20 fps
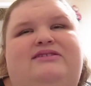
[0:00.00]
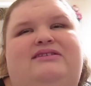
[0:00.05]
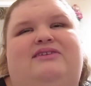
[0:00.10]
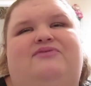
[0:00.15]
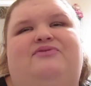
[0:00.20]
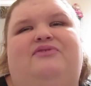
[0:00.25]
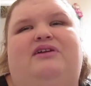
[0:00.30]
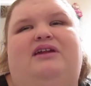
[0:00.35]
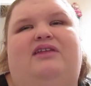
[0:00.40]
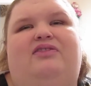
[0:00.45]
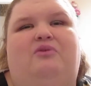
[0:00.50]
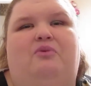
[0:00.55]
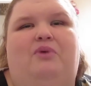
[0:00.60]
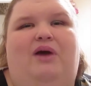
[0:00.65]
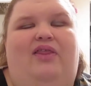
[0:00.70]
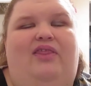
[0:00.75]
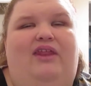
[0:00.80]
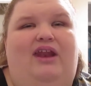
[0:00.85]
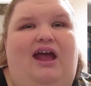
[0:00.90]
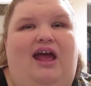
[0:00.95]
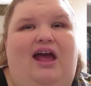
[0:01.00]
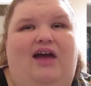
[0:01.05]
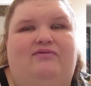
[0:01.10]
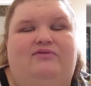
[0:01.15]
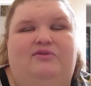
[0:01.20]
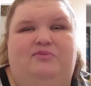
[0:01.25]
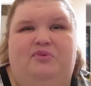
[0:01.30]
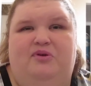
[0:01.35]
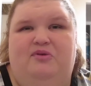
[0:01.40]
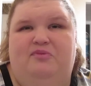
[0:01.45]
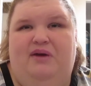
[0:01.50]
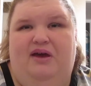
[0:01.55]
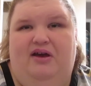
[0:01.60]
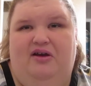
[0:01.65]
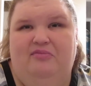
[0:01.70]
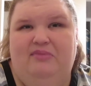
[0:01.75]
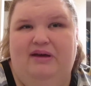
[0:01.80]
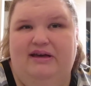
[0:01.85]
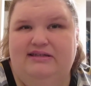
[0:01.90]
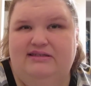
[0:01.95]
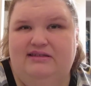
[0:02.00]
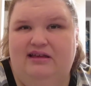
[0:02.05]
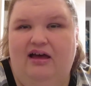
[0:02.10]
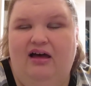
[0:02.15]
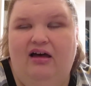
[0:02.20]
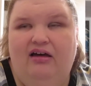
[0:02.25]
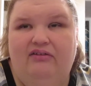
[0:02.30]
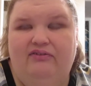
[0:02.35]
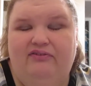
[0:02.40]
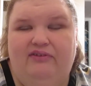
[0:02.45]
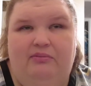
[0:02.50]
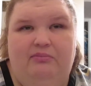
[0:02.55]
different in the way that I have to prepare myself